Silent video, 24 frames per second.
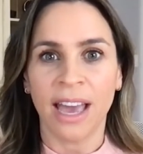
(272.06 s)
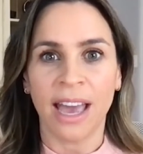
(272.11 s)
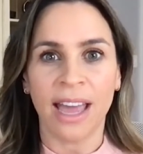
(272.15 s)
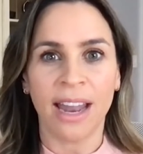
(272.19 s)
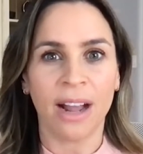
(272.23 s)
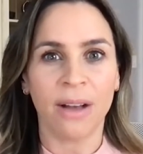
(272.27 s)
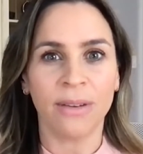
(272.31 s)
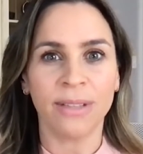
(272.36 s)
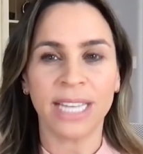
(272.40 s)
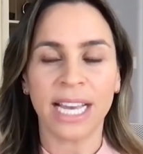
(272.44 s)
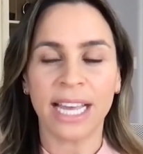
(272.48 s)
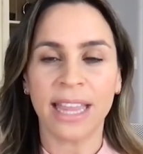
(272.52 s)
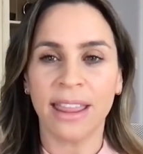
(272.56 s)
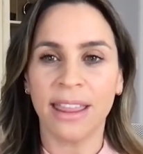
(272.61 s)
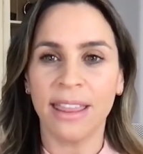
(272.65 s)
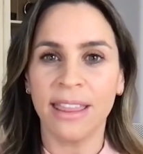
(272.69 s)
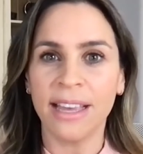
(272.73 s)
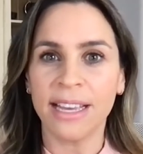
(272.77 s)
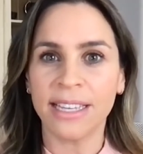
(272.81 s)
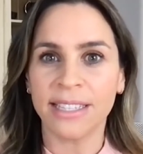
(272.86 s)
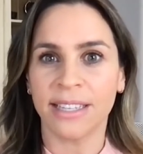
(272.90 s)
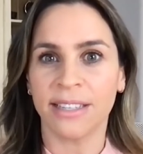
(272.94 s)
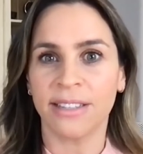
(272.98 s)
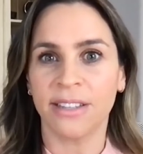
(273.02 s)
And I was like,
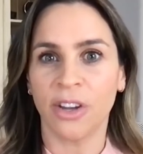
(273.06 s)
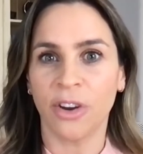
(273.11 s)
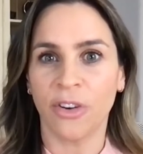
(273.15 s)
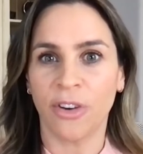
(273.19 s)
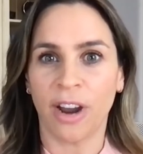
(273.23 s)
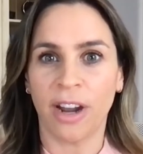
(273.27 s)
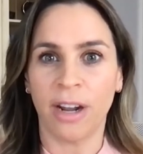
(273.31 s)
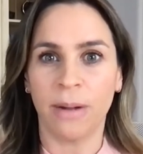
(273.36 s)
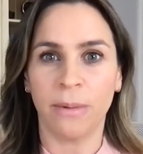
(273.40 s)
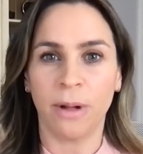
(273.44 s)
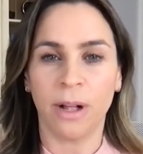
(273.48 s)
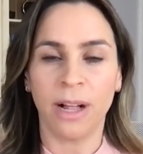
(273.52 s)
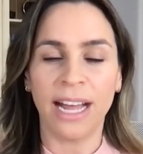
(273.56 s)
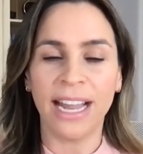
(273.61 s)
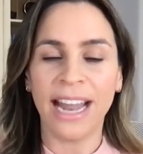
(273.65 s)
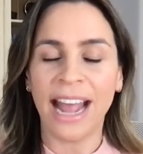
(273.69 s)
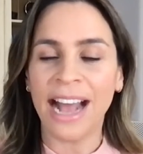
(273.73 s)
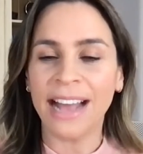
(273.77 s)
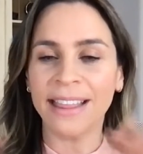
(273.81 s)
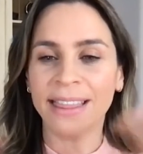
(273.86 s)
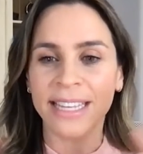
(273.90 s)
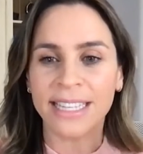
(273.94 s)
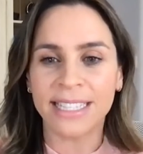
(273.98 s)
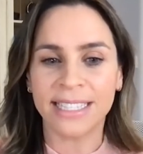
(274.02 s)
this is incredible. And
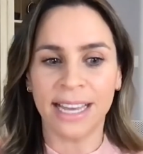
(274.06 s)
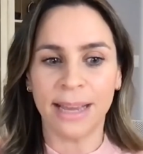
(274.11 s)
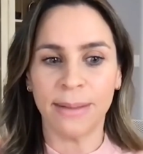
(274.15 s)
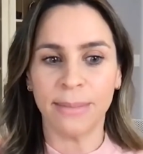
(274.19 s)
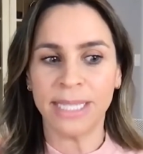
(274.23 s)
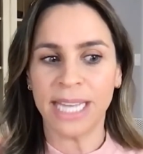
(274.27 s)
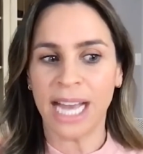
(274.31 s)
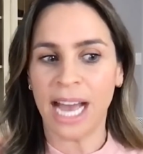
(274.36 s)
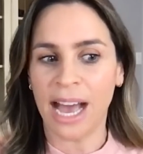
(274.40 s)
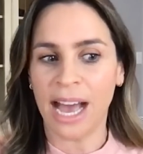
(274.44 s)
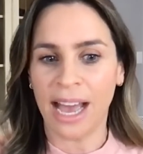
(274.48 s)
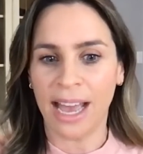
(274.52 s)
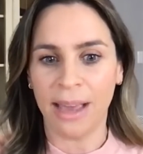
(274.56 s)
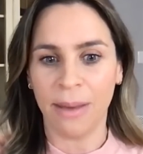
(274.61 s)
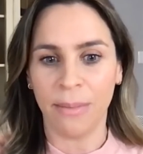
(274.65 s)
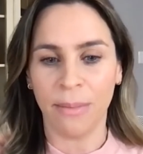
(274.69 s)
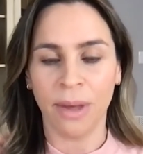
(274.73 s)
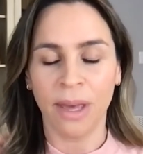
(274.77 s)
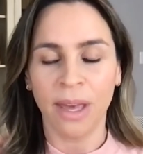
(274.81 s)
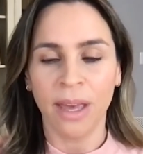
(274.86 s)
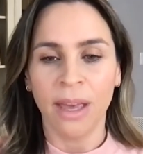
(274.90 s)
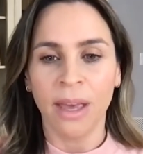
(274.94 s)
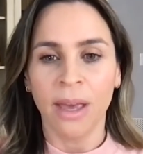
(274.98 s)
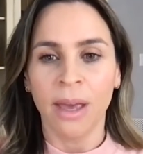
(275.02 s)
at the same
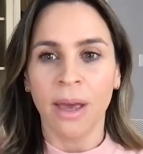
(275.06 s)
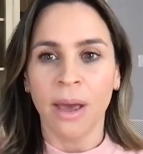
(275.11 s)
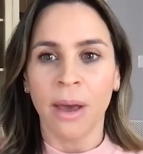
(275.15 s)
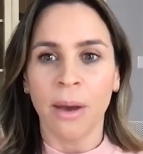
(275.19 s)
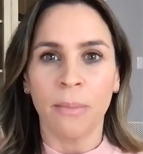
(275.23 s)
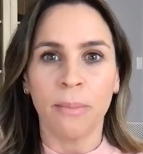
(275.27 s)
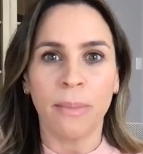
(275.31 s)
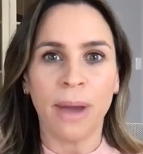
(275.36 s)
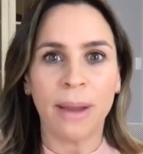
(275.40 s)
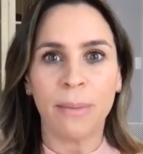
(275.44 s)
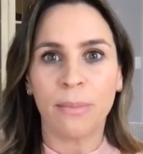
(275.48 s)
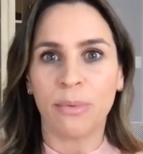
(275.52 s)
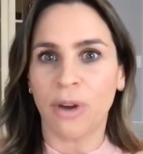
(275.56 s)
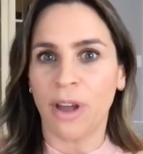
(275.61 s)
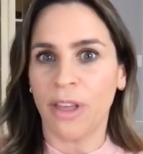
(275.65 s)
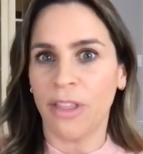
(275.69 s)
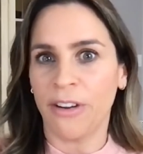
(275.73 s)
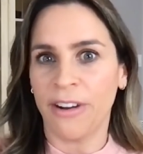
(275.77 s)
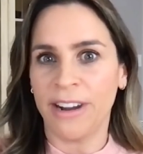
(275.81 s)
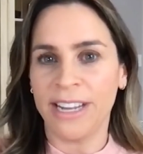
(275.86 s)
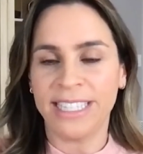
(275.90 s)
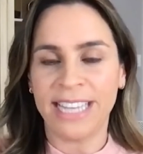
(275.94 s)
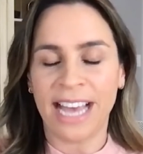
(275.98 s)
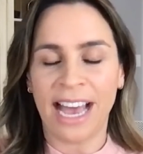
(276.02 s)
time, my
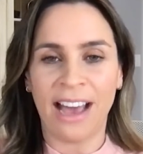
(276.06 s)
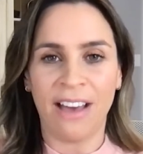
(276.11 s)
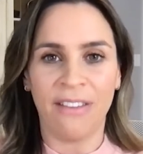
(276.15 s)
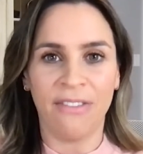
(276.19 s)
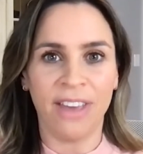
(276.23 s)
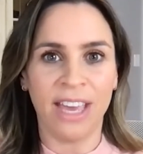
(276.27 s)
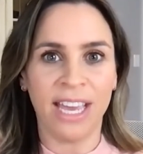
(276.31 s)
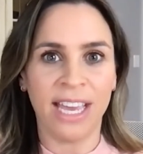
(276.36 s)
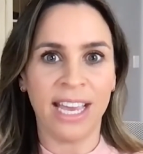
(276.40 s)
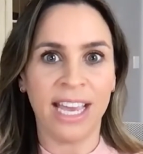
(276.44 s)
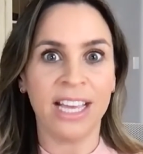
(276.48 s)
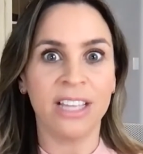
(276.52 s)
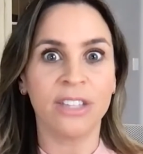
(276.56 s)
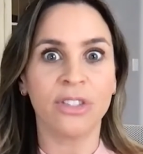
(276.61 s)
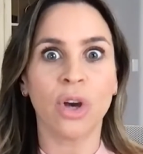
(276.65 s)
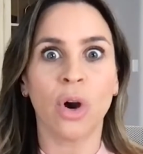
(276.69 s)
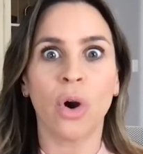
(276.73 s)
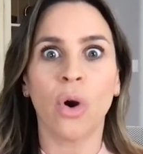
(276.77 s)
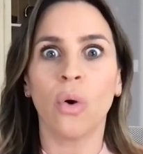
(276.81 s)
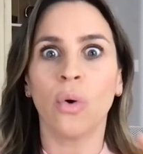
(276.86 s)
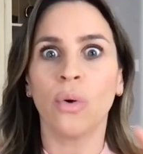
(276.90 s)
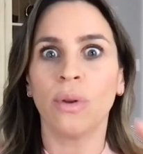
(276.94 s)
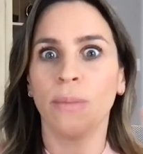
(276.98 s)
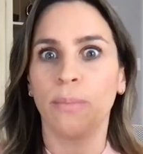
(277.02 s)
brother is having his
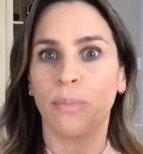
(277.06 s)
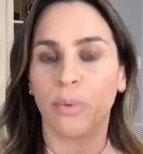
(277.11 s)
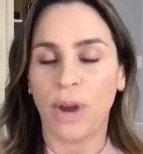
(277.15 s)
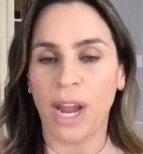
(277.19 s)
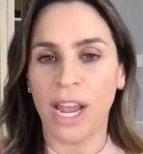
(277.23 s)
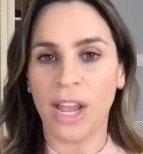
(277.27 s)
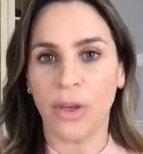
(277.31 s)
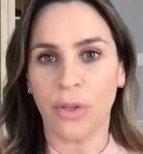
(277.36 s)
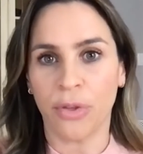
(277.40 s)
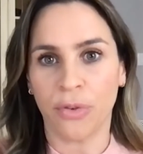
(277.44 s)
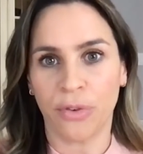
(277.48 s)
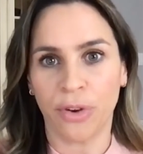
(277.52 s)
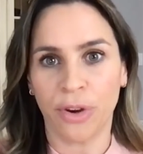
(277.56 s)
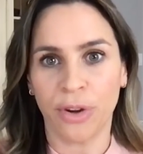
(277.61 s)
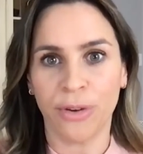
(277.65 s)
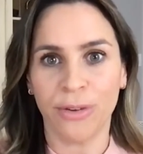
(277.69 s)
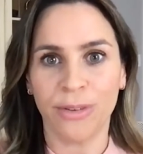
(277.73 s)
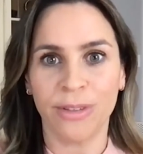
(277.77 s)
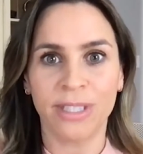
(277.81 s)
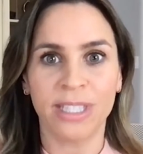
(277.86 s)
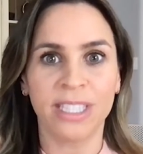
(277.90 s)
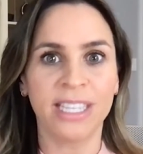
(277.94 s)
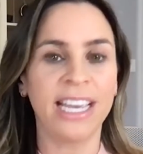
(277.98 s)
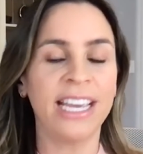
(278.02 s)
own
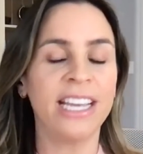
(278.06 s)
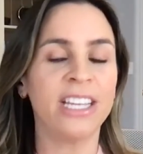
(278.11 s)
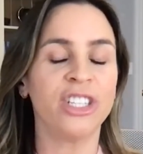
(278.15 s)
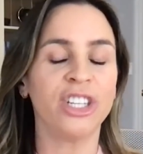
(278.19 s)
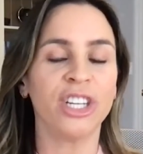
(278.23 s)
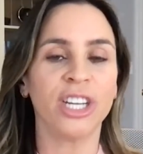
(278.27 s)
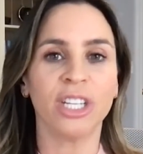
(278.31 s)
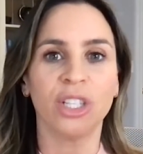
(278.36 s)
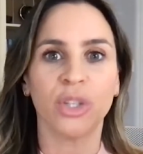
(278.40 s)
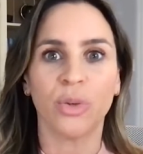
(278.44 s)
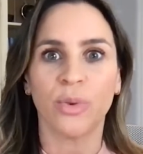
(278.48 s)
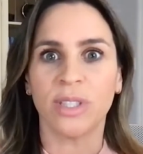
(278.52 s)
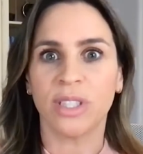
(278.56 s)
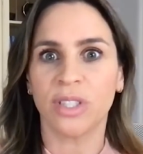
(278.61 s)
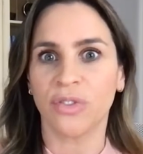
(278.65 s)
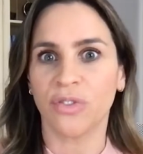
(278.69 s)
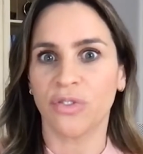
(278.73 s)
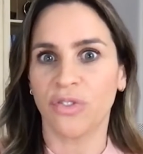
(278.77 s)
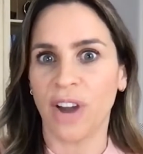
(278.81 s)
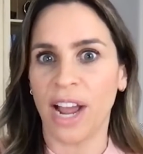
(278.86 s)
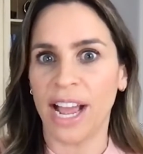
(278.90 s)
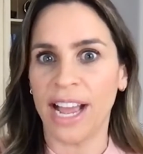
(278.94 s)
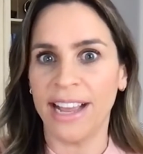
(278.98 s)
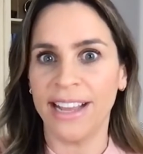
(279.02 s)
breakthroughs, teaching it to his
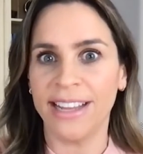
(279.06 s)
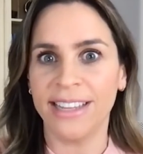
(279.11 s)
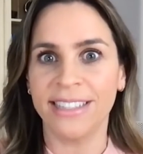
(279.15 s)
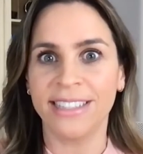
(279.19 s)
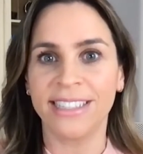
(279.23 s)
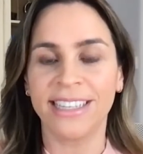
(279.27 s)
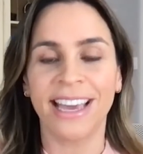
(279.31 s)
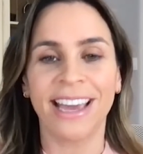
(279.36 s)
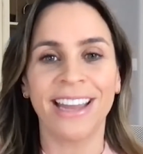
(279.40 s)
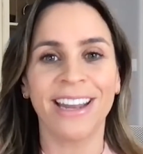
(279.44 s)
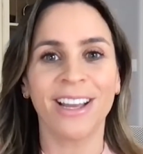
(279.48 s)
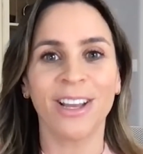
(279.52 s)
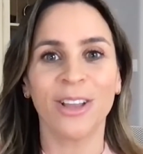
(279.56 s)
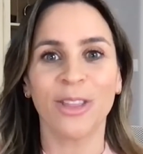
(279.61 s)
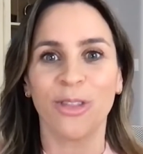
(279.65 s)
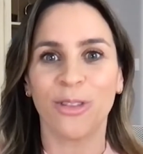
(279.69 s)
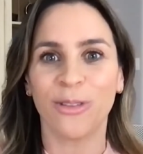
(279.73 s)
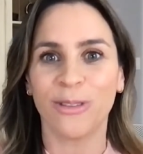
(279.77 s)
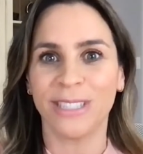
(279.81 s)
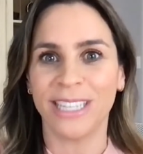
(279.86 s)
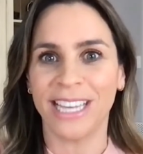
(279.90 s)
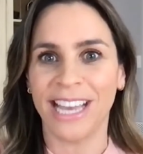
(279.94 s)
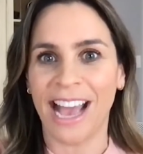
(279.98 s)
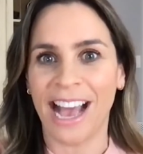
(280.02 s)
friends, getting
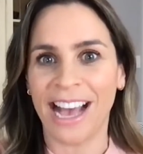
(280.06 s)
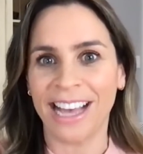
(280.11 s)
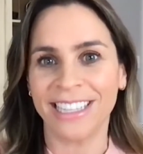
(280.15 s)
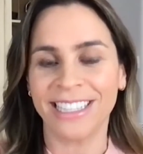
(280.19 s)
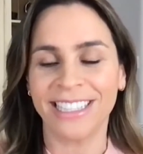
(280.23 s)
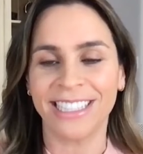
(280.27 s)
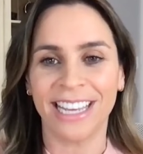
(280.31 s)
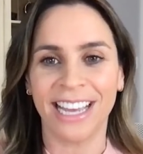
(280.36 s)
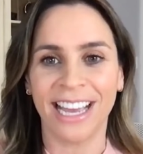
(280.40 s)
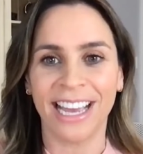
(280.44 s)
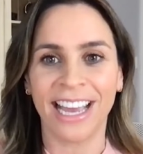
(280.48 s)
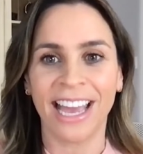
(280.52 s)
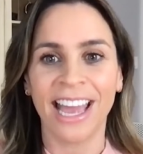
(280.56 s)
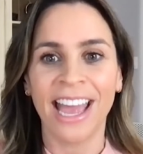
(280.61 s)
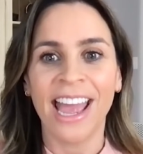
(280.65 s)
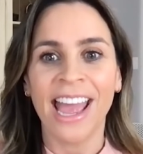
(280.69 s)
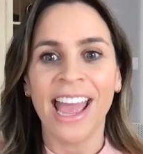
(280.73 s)
enthusiastic.